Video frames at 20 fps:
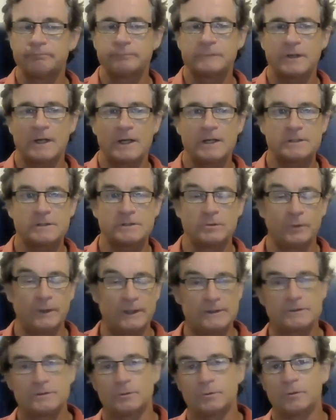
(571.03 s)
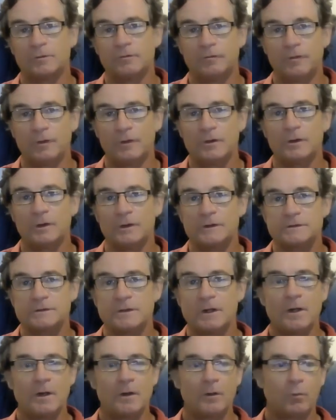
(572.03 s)
takes you into
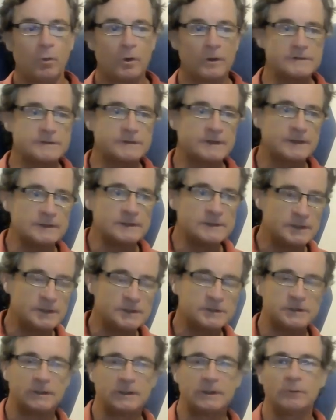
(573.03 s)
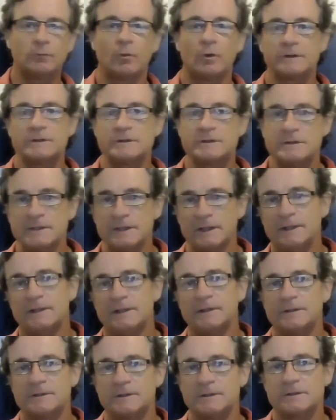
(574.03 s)
reverse. What is conditioning? What is
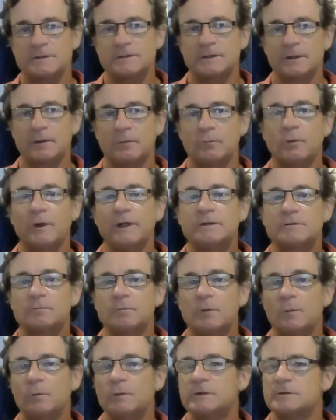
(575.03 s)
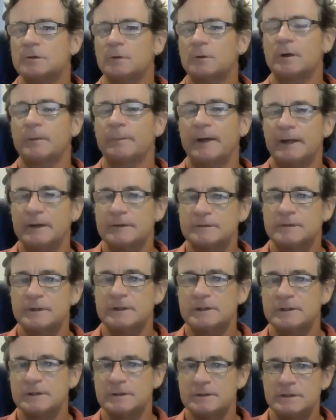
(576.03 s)
deconditioning? And when we talk about
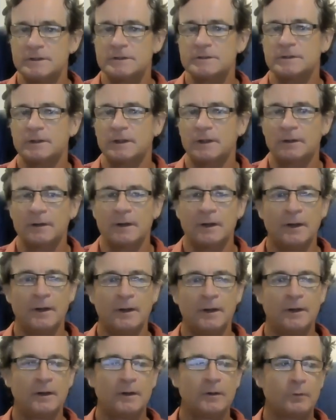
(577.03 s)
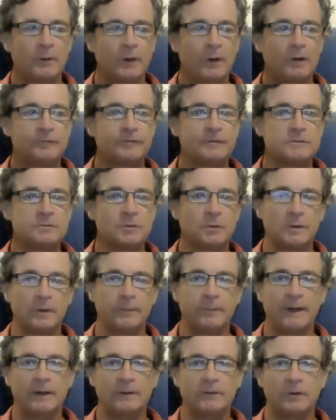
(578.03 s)
deconditioning, we often talk
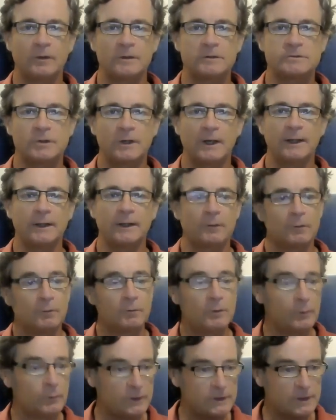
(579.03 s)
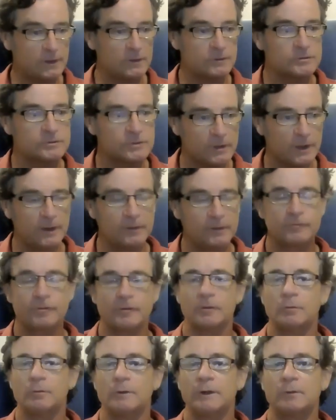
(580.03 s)
about not training. Well, when we don't train
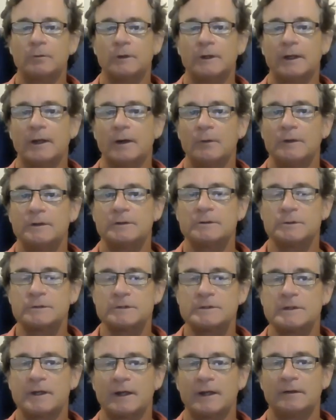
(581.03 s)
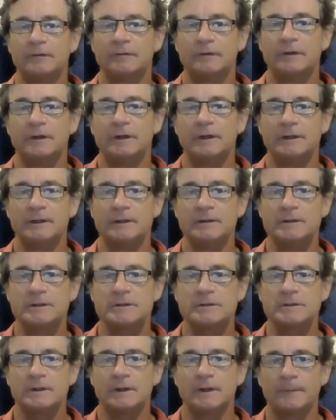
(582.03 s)
for a week, we go into a state of
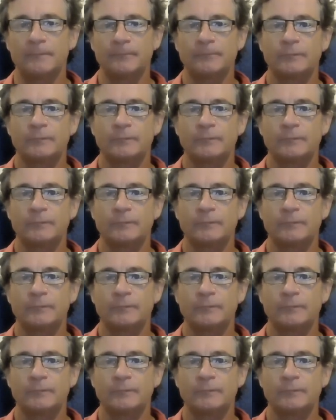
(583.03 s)
deconditioning.